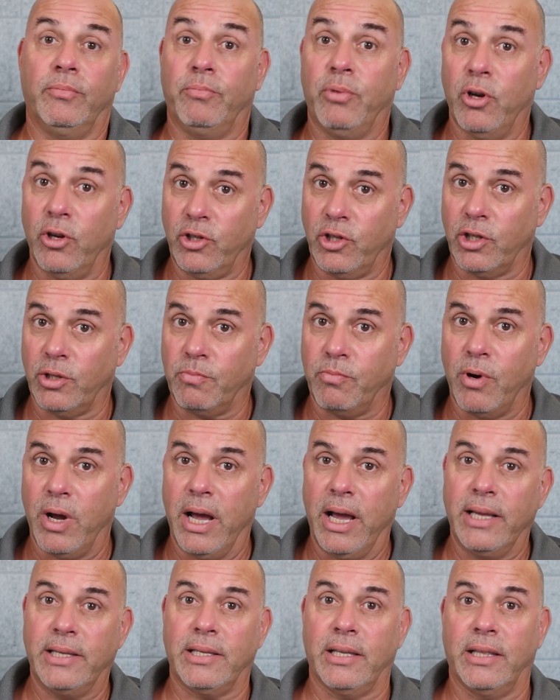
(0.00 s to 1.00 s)
purchase
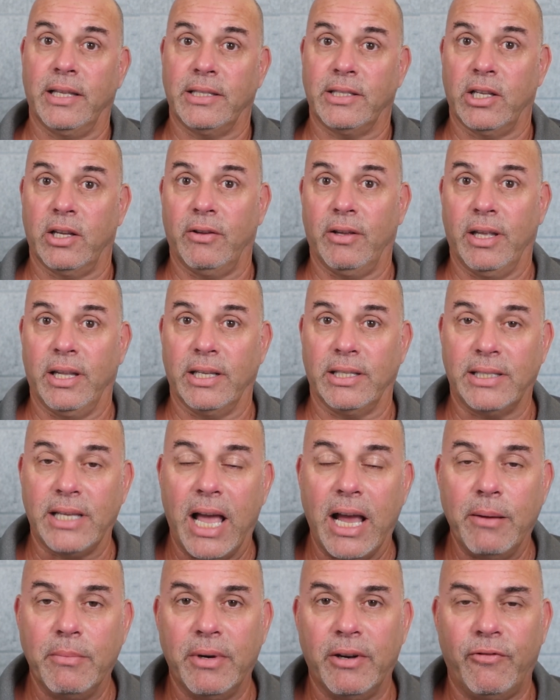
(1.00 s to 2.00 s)
price and there's an
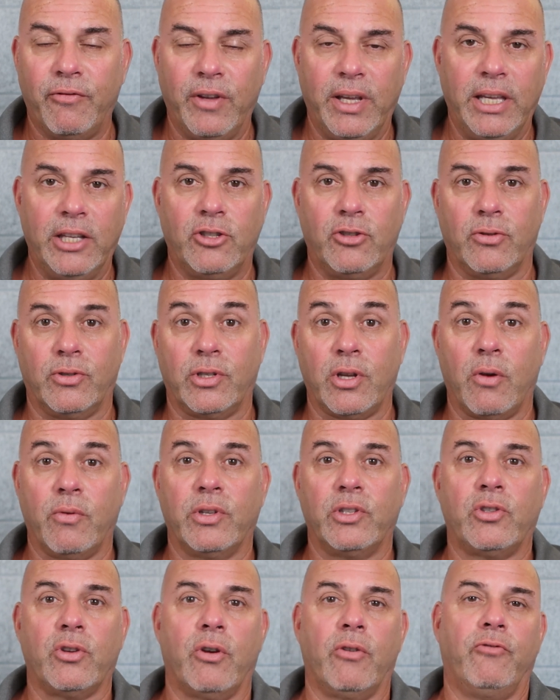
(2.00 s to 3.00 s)
assignment fee to
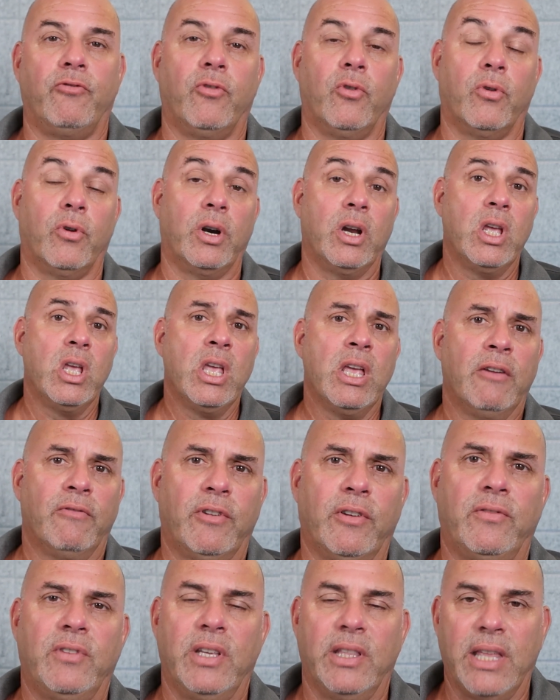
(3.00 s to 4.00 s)
so-and-so for
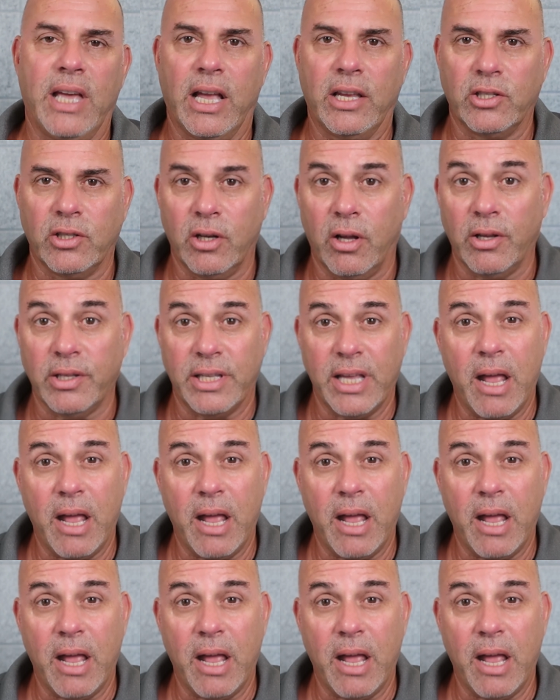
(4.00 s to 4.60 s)
$50,000.